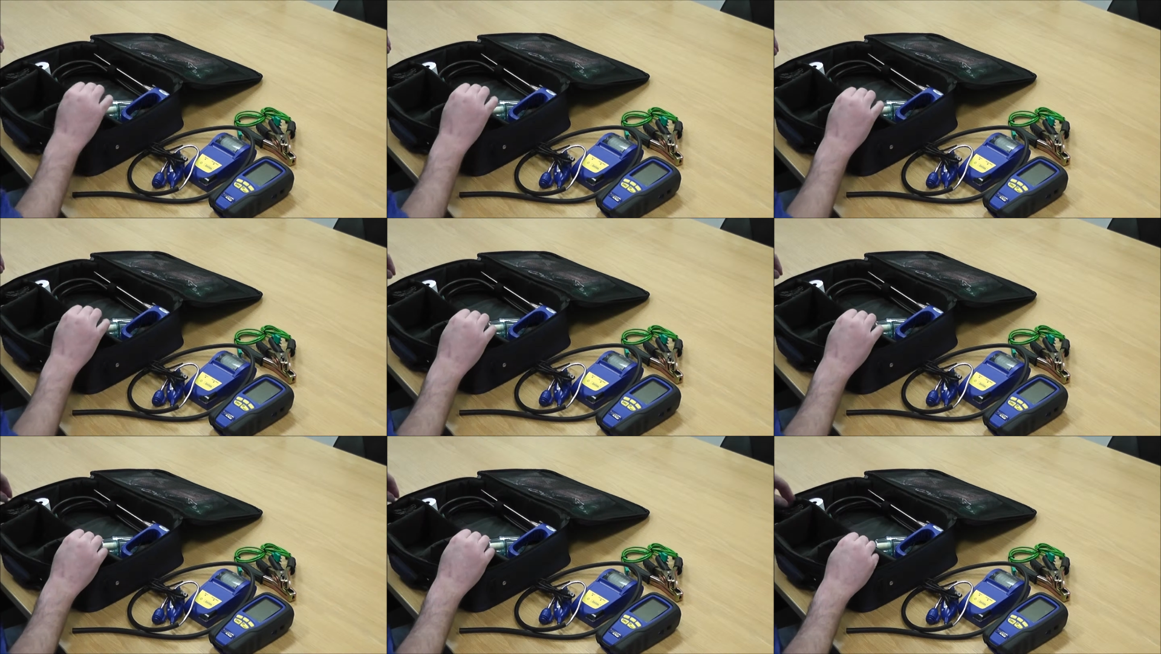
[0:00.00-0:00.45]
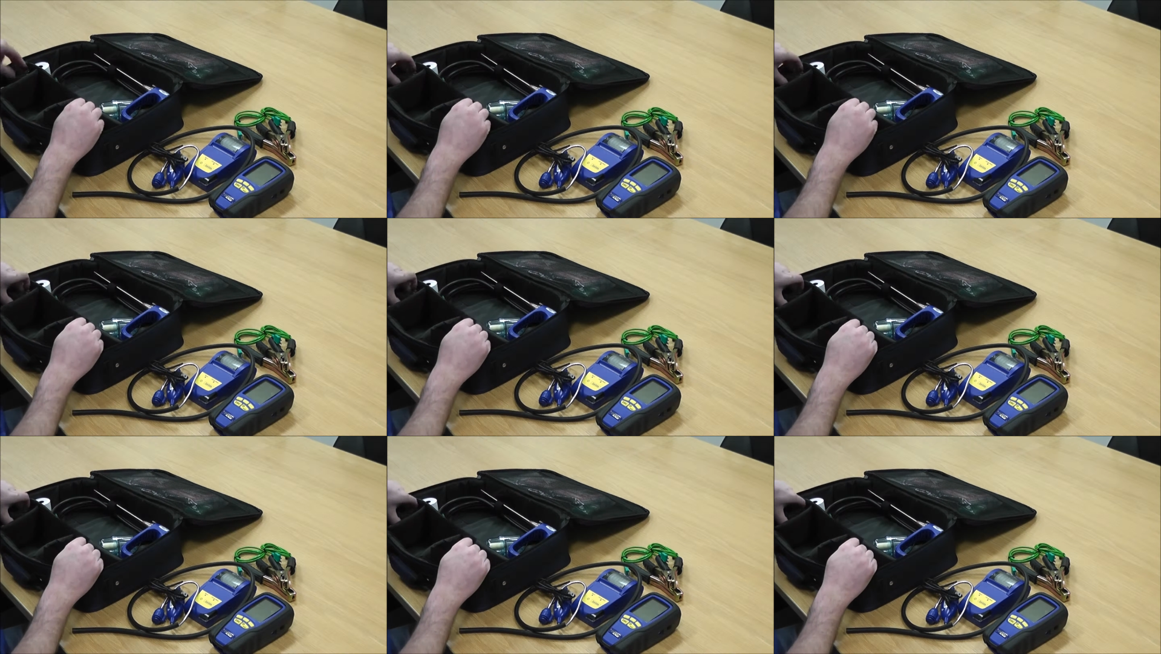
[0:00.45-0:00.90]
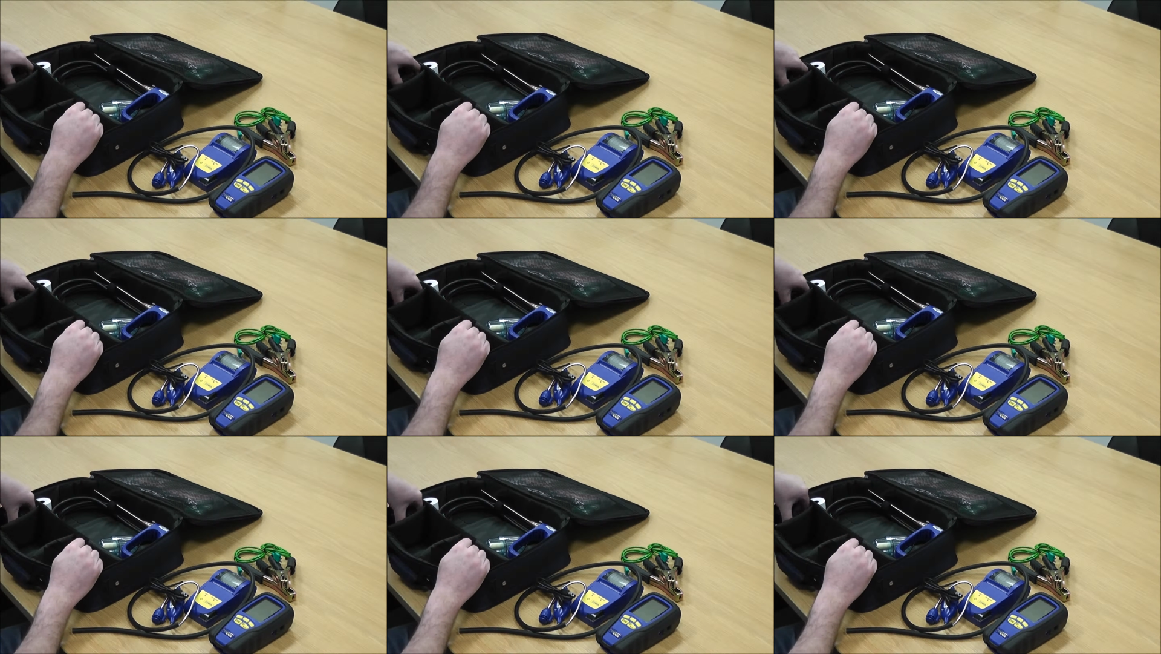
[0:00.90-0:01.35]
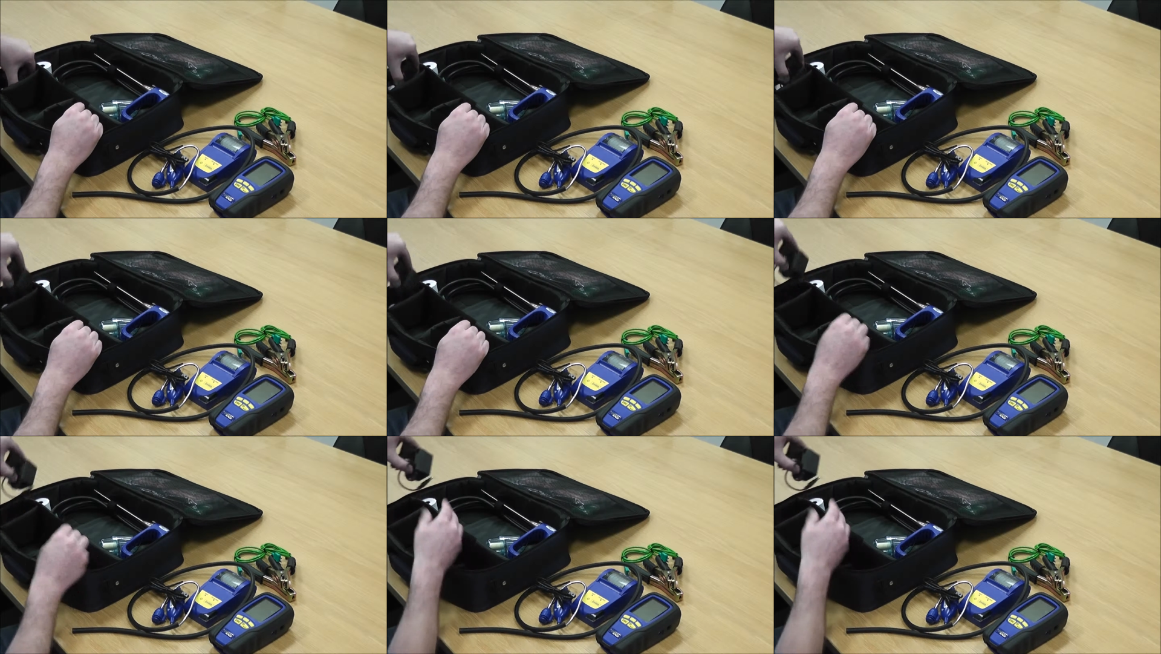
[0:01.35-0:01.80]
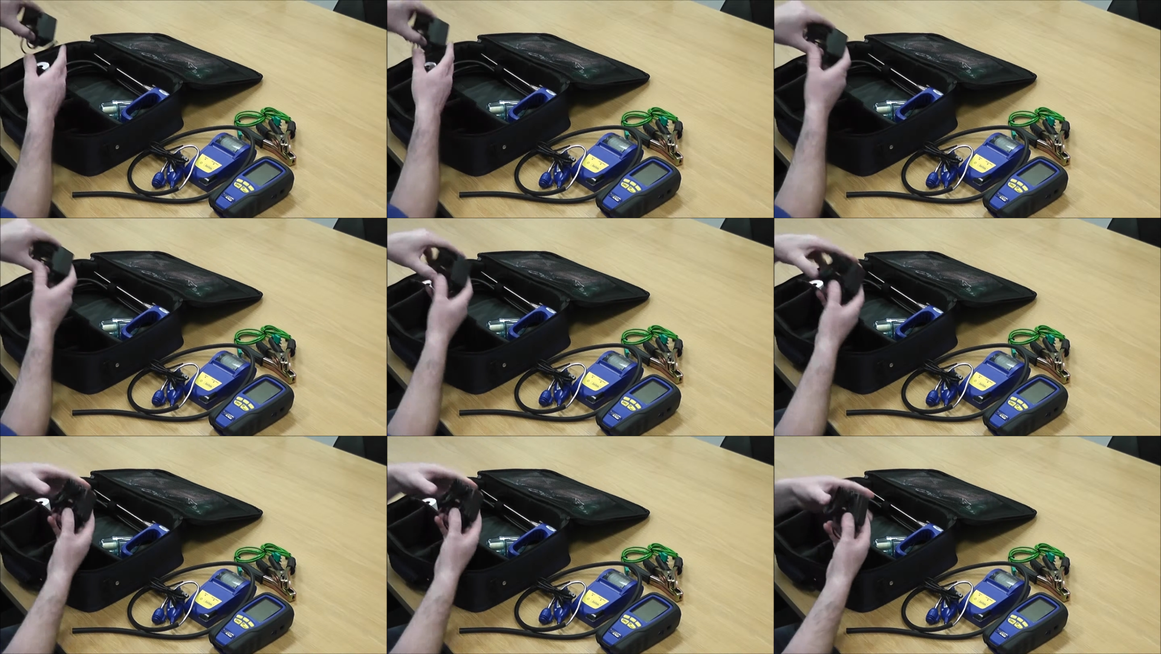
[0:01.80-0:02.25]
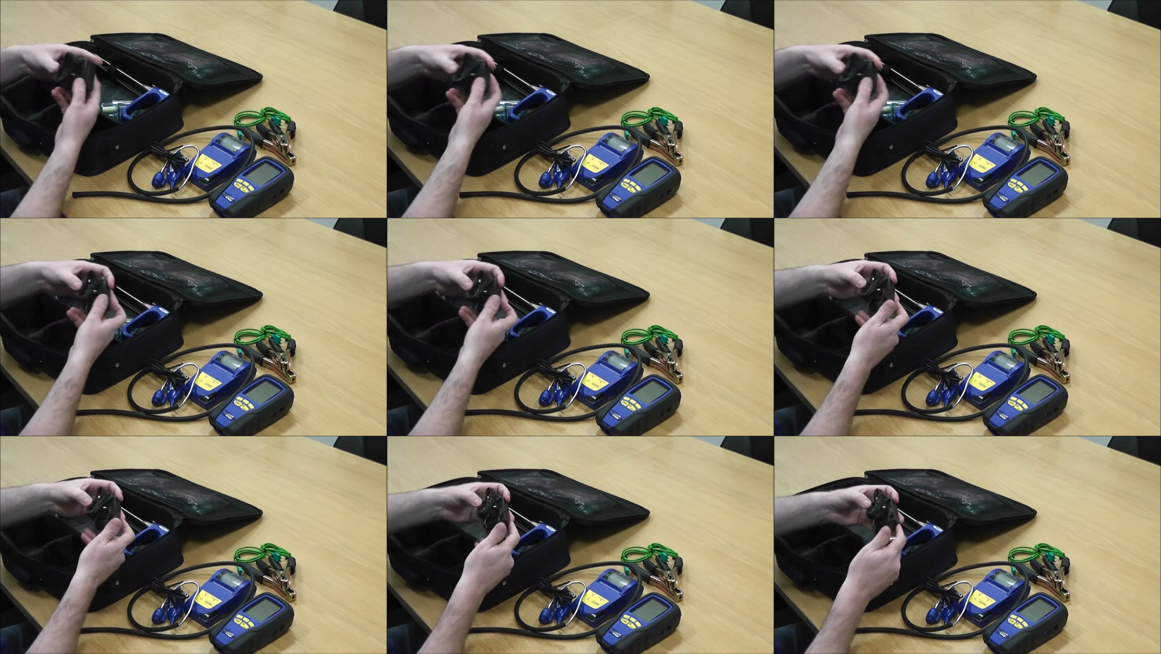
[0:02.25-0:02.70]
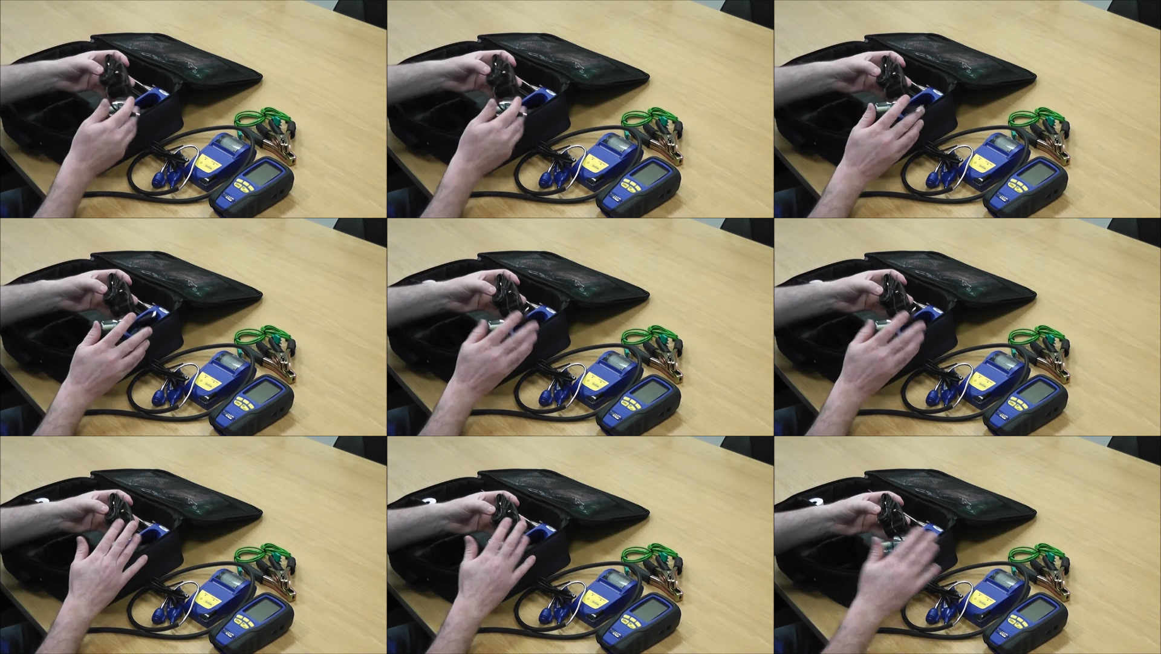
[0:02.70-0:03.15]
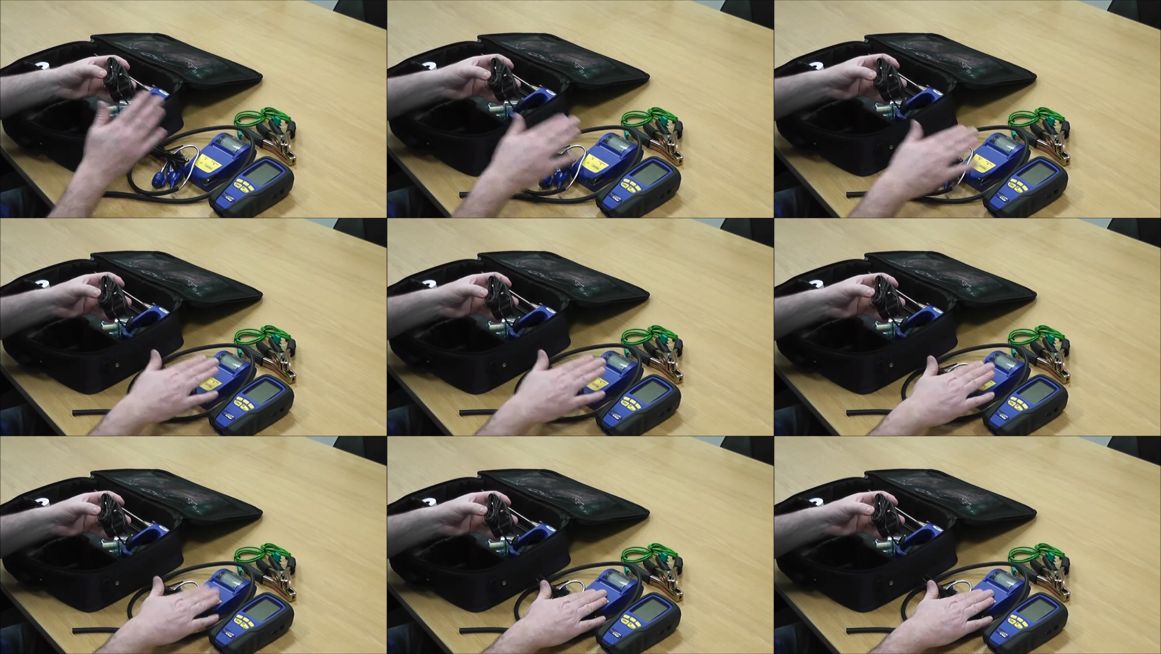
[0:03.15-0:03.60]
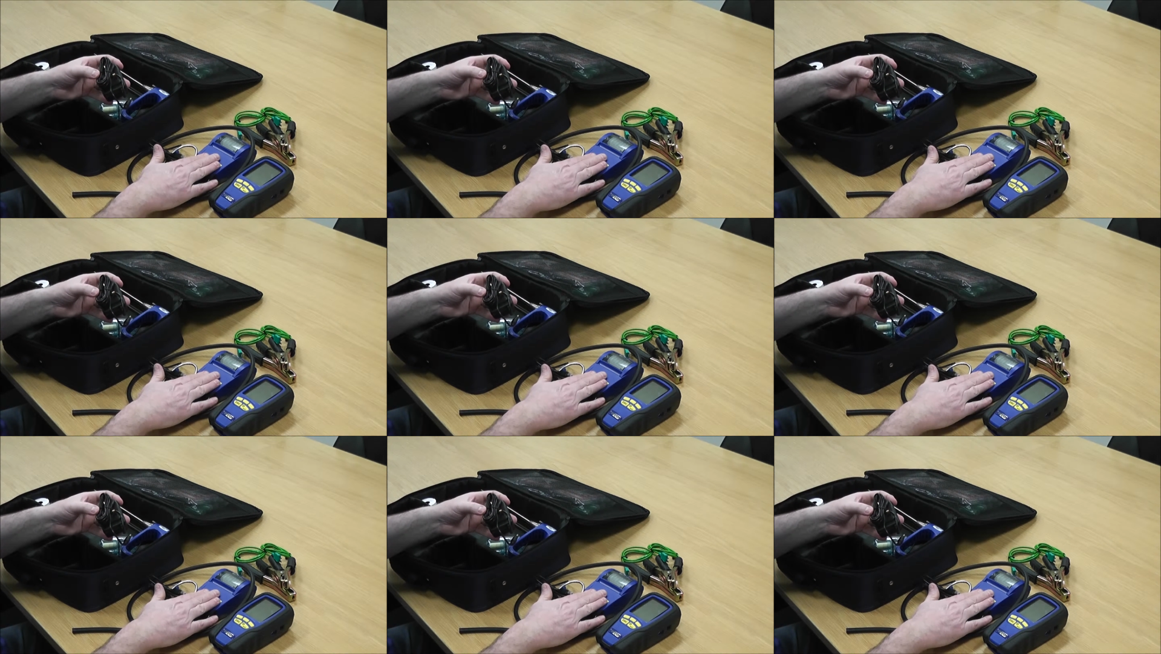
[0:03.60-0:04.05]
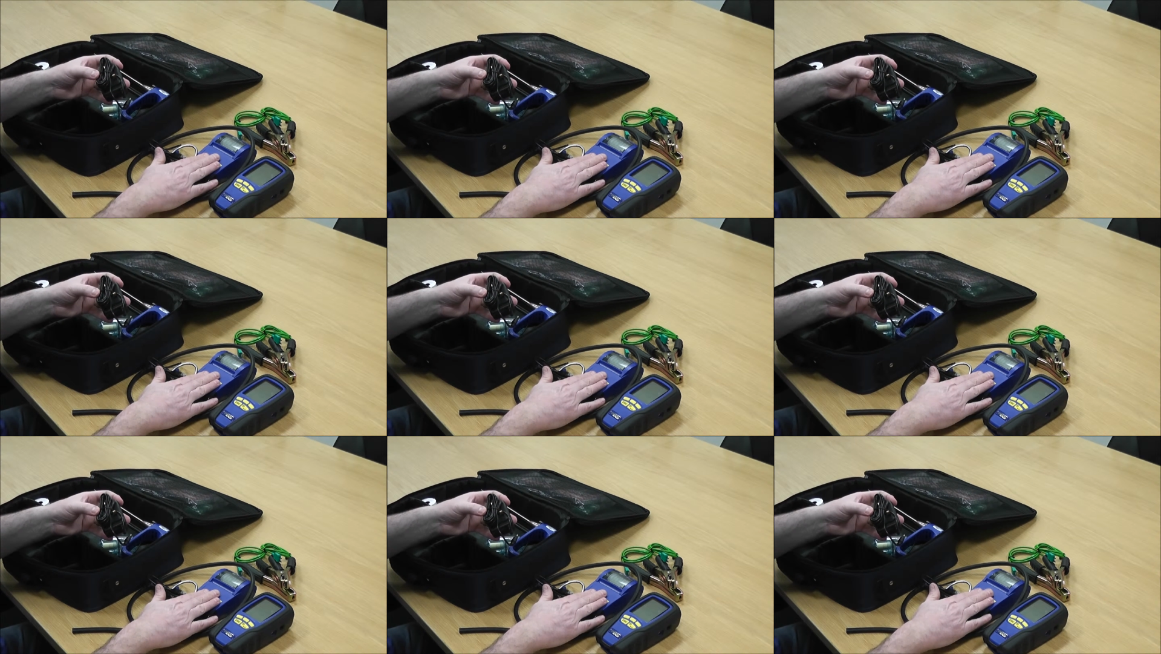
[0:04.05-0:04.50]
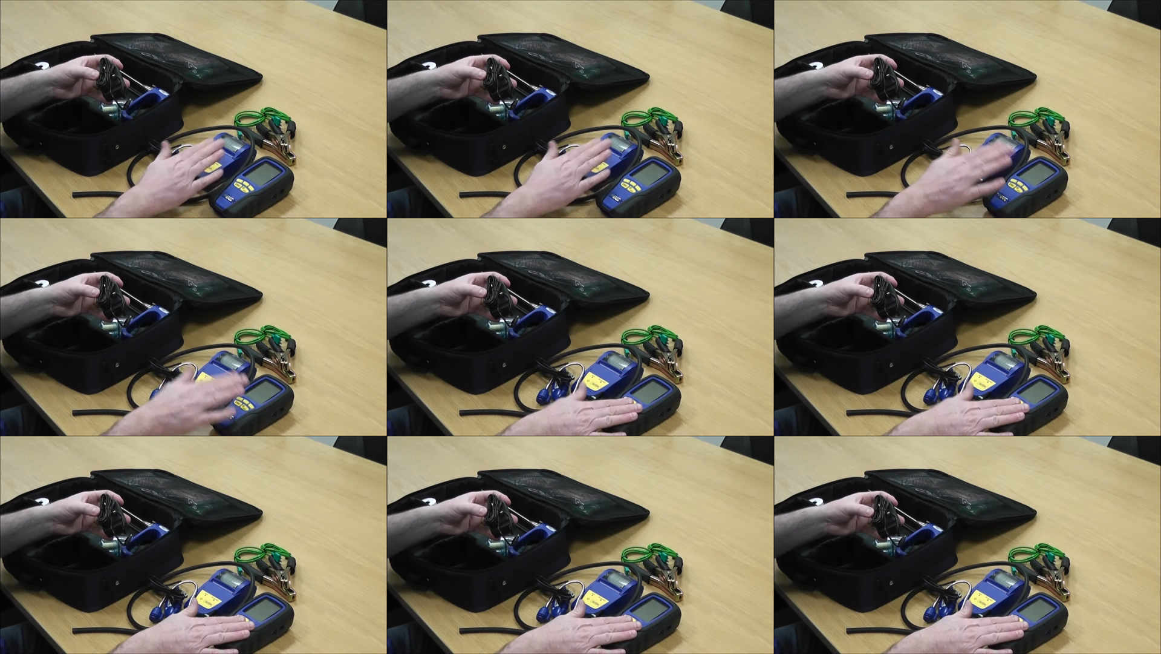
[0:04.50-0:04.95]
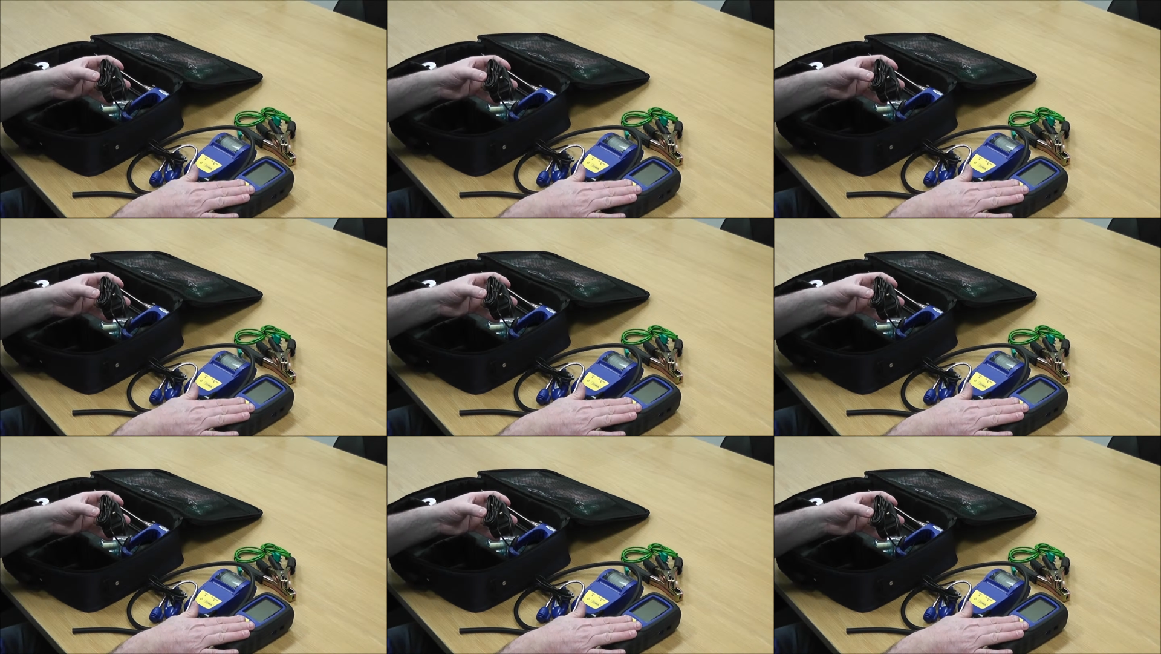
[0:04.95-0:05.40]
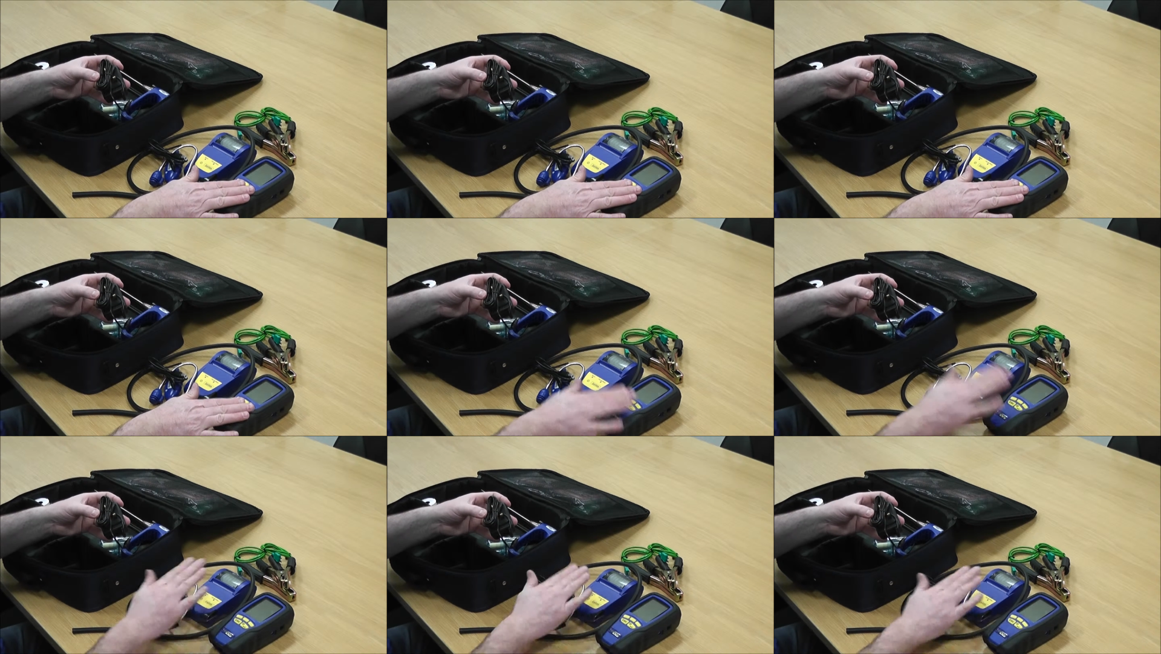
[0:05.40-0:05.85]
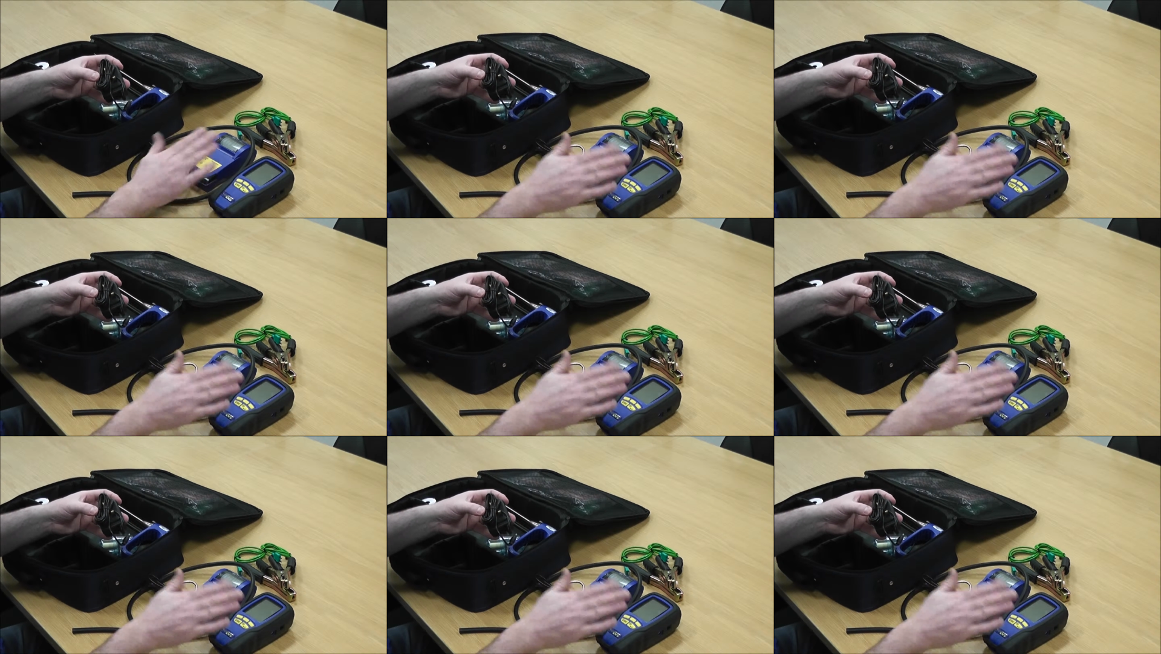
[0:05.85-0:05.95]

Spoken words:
Nobody's mouth can be seen.